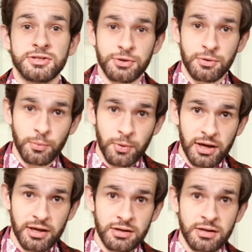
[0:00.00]
its own
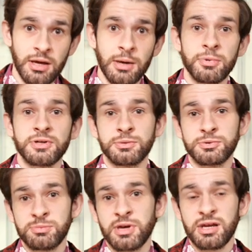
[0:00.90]
way because it
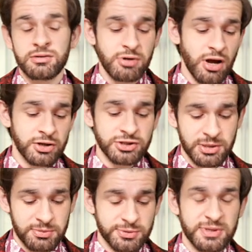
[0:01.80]
was made
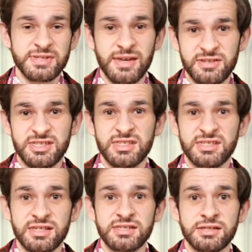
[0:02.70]
largely between
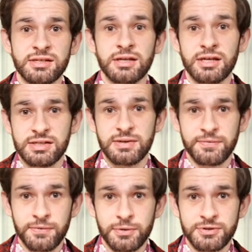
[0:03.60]
1760 and
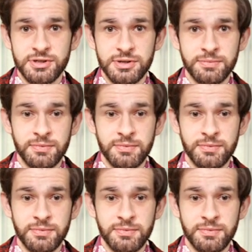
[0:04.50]
1840,